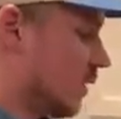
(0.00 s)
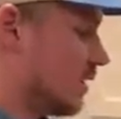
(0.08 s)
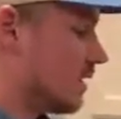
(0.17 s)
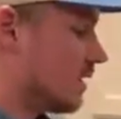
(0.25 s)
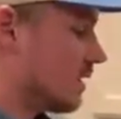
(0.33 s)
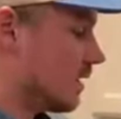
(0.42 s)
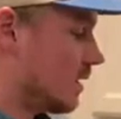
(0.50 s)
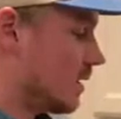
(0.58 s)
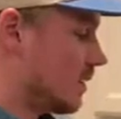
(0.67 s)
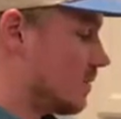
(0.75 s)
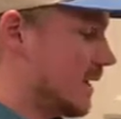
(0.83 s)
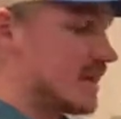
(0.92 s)
when you're
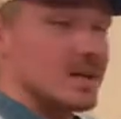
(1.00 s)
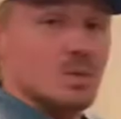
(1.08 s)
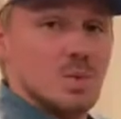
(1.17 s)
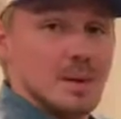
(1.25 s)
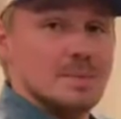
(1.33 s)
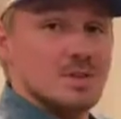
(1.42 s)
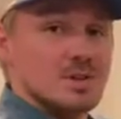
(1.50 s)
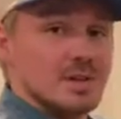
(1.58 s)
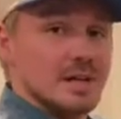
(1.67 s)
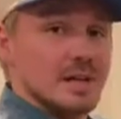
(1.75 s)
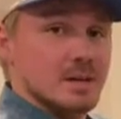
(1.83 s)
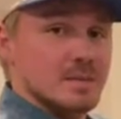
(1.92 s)
making whipped
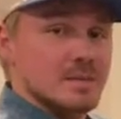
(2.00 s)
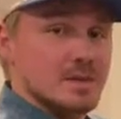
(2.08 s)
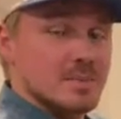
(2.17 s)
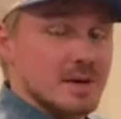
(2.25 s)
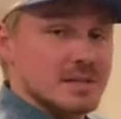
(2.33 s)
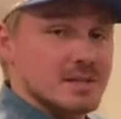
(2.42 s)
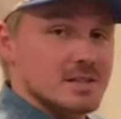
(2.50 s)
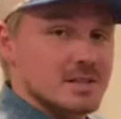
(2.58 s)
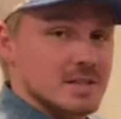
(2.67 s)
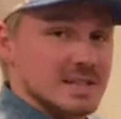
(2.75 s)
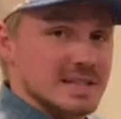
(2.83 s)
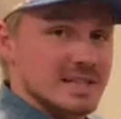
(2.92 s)
cream, the process is a
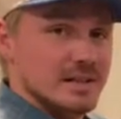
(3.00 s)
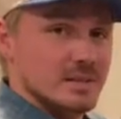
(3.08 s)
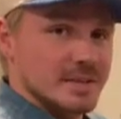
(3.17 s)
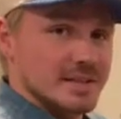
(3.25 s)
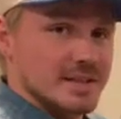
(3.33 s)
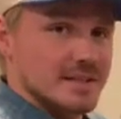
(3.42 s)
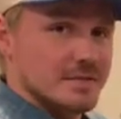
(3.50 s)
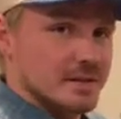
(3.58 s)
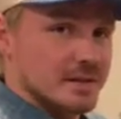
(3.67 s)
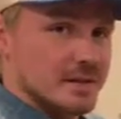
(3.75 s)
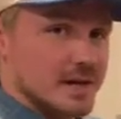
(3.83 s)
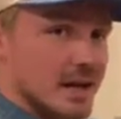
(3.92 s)
little bit different,
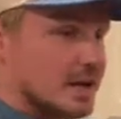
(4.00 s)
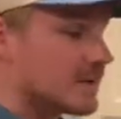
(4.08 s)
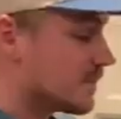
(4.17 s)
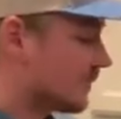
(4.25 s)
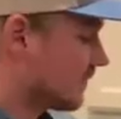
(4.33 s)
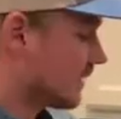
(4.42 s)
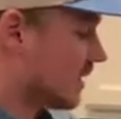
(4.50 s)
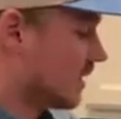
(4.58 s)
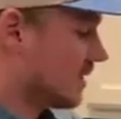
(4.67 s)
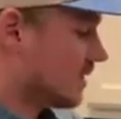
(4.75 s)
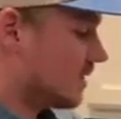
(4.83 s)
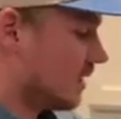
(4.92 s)
okay?
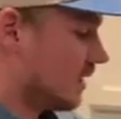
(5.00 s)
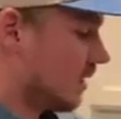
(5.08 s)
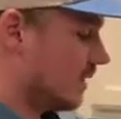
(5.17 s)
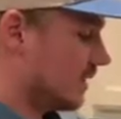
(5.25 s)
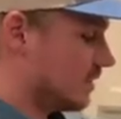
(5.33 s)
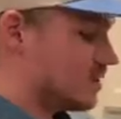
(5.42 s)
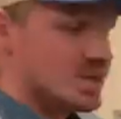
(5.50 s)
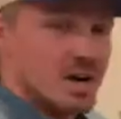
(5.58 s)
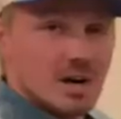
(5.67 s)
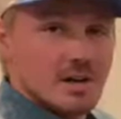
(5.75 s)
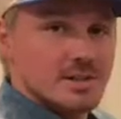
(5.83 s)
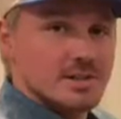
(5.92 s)
So you're going to
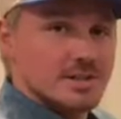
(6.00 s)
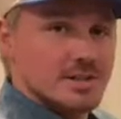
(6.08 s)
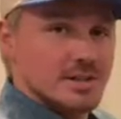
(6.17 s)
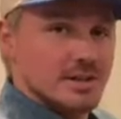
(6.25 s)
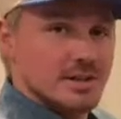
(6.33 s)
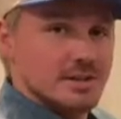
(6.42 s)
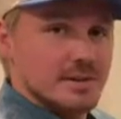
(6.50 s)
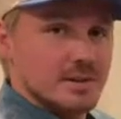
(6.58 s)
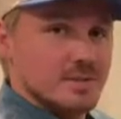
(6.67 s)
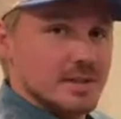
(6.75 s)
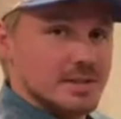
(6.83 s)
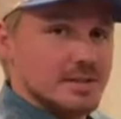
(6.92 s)
charge until the
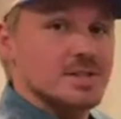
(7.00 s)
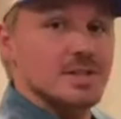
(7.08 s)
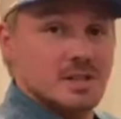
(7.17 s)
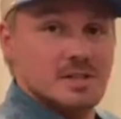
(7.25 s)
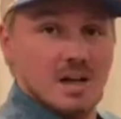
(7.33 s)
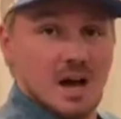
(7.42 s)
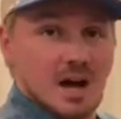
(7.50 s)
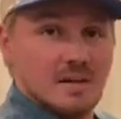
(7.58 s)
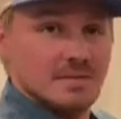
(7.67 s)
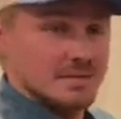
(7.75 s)
compressor shuts off.